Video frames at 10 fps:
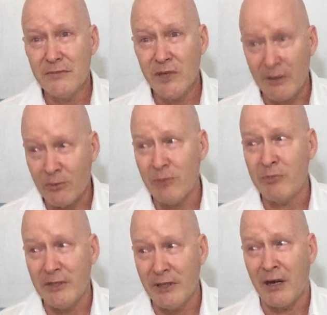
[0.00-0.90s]
it. It will
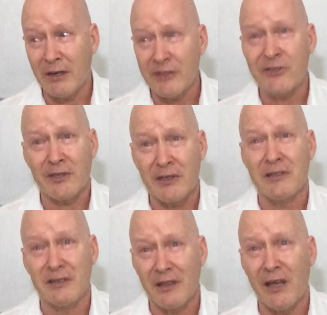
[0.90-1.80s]
be the hardest thing
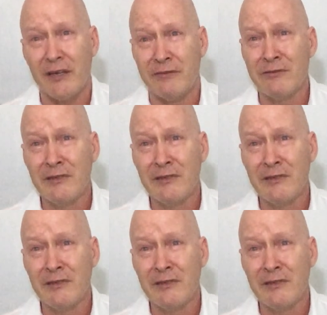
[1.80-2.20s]
in your life,